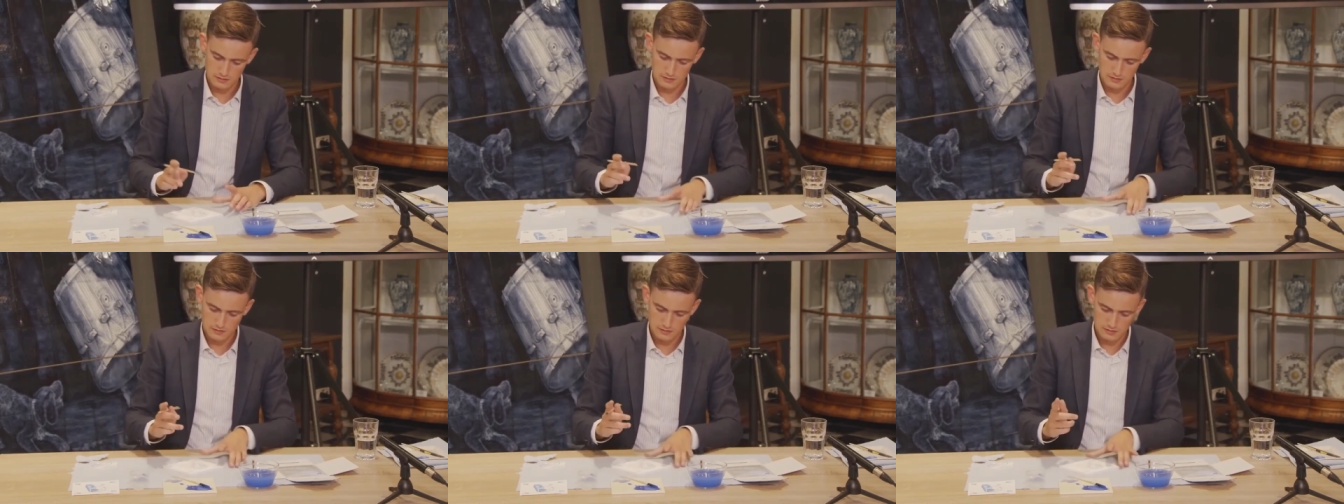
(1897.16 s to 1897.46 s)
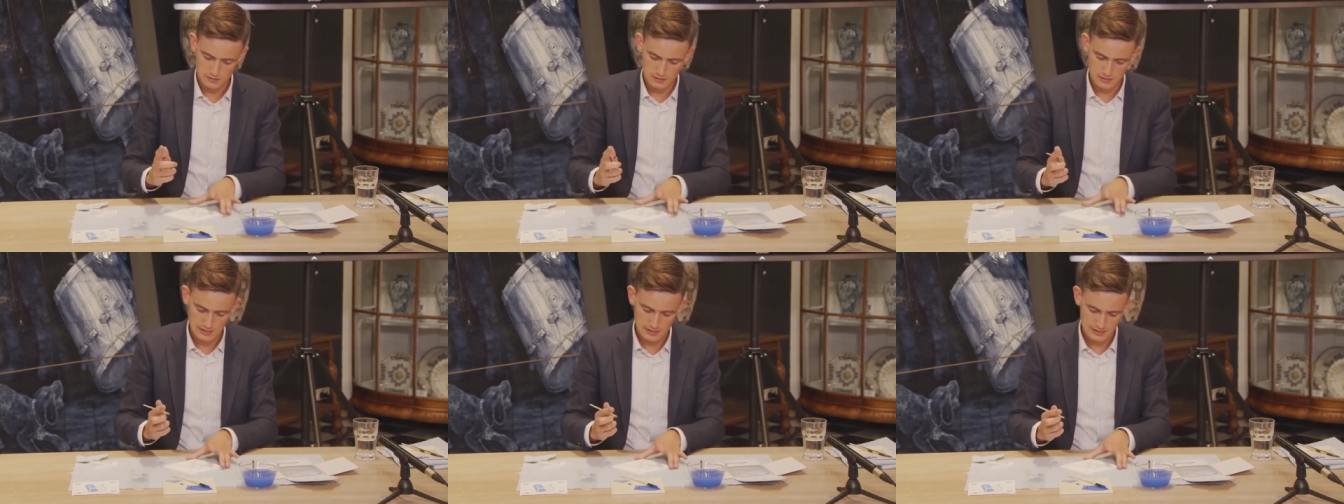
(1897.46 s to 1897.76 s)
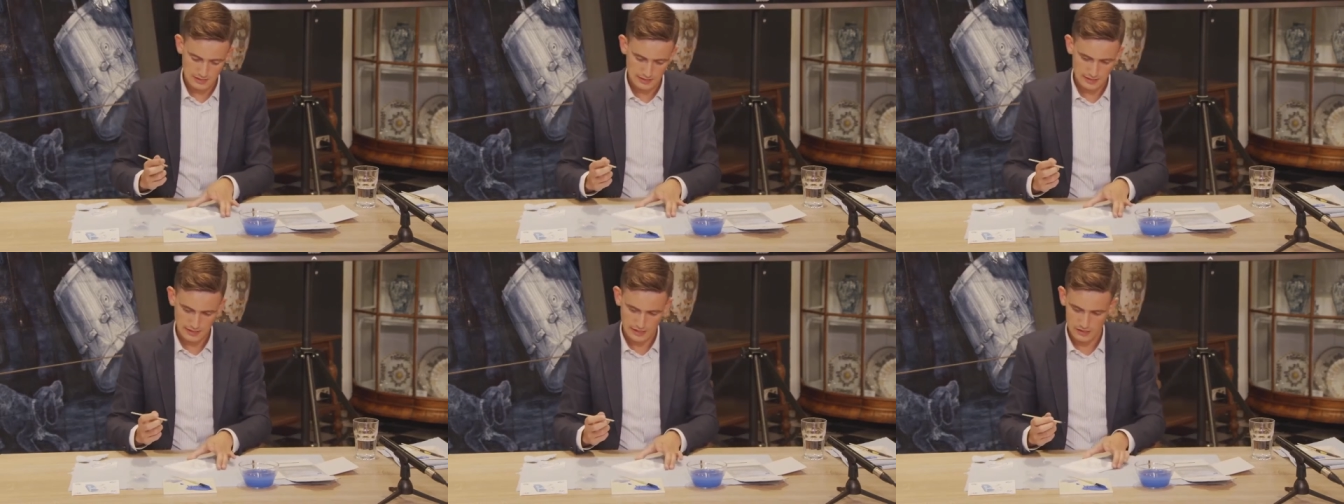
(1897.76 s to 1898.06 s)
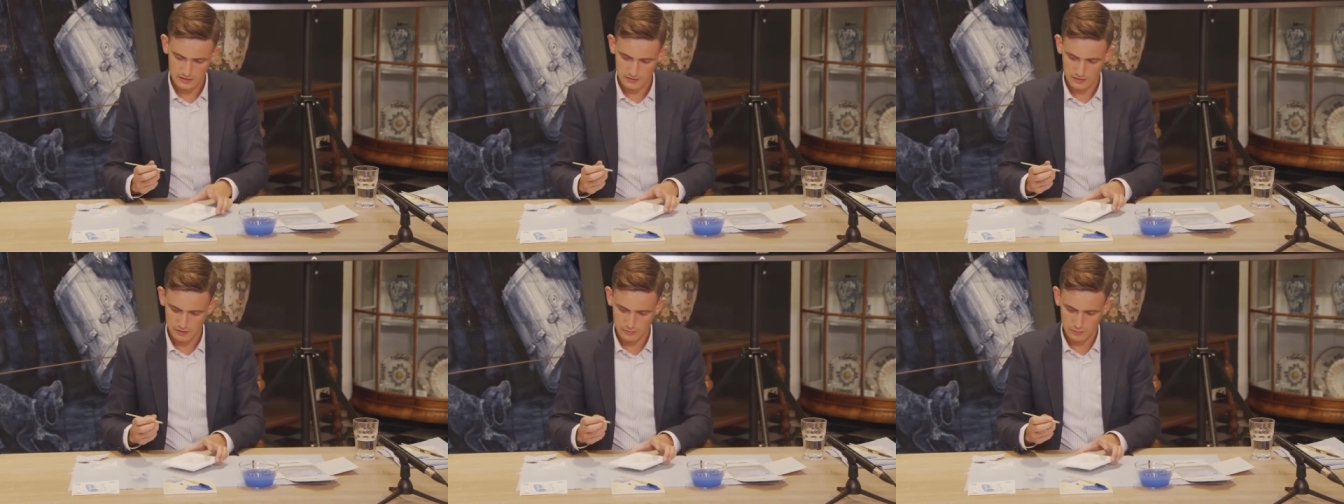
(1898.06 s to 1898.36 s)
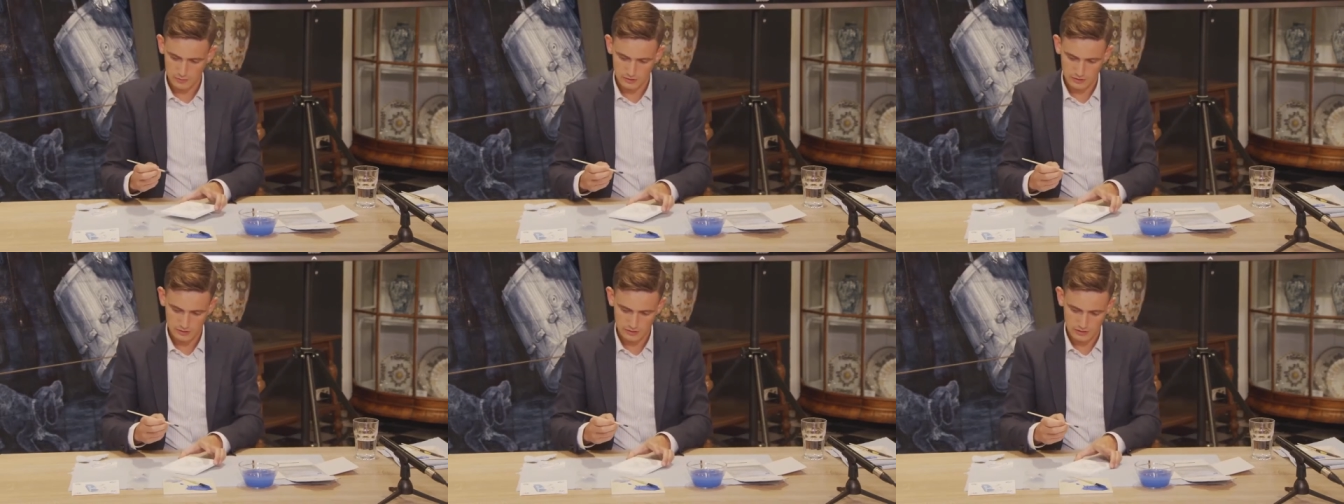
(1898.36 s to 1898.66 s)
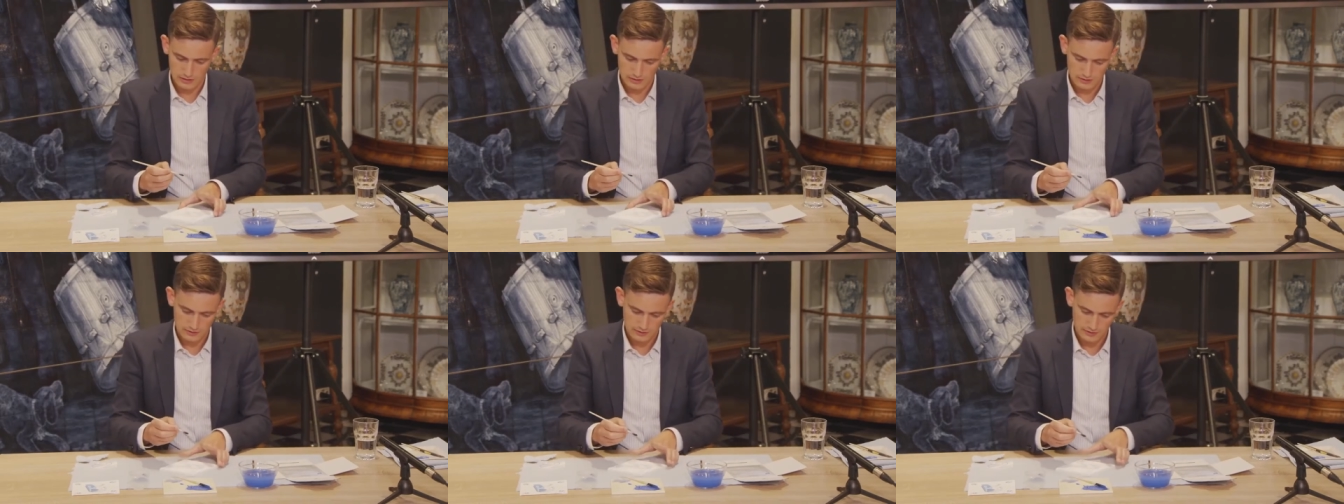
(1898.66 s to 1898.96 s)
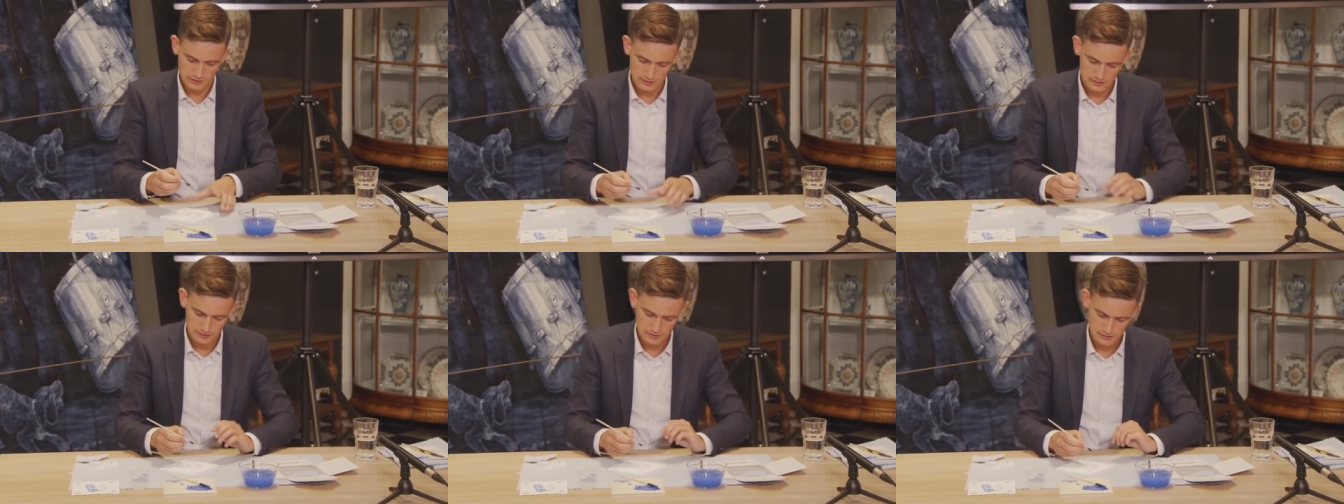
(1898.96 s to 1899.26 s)
see like how I want to color
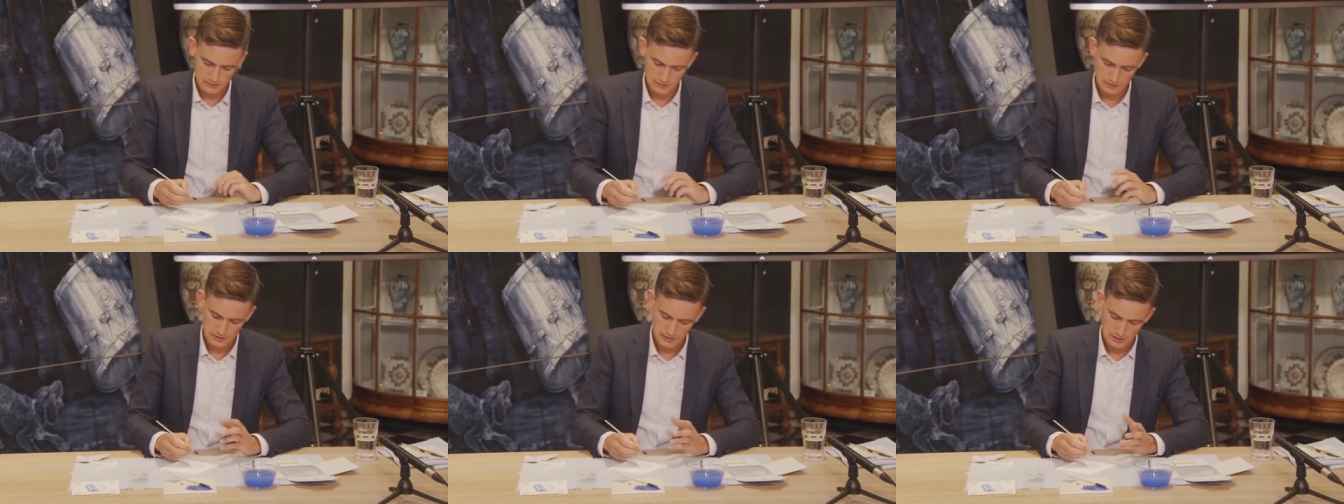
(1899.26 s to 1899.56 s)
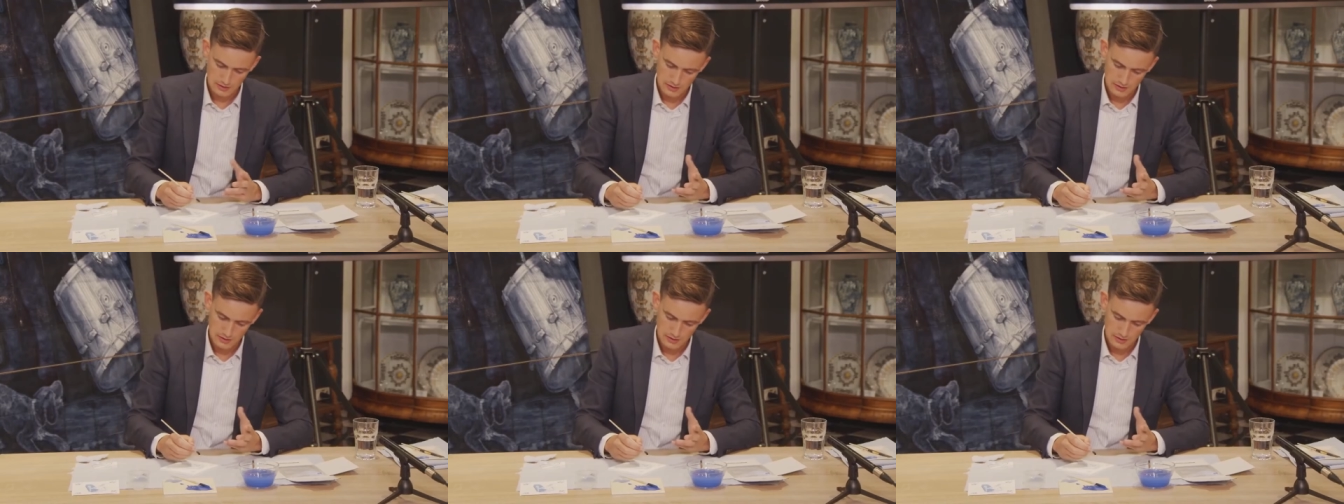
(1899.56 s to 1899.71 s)
this